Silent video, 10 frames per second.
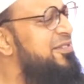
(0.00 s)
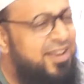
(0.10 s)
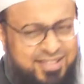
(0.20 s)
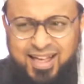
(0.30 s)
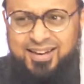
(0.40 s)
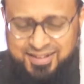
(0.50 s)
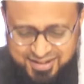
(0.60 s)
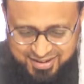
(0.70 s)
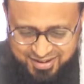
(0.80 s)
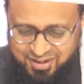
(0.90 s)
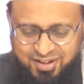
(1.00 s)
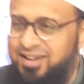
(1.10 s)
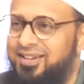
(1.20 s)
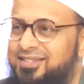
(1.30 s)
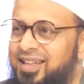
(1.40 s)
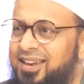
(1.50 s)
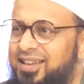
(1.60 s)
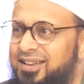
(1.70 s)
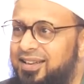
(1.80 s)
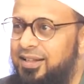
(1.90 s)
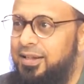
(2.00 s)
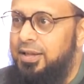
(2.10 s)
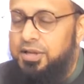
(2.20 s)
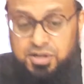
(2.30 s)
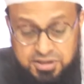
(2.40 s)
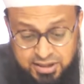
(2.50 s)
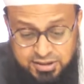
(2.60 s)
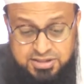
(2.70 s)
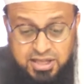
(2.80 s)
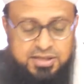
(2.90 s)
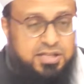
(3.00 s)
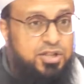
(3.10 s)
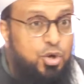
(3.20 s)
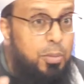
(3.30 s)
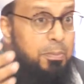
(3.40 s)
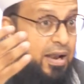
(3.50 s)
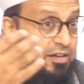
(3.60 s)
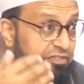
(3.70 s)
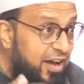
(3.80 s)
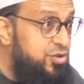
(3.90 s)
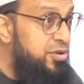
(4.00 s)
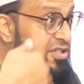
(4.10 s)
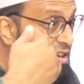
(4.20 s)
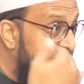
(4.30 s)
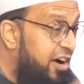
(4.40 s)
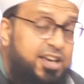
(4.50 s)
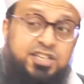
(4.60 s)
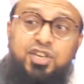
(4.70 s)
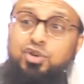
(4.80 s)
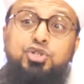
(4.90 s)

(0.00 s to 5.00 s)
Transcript: just like that. Qala kadhalik. So these things, your manufacturer is inviting you.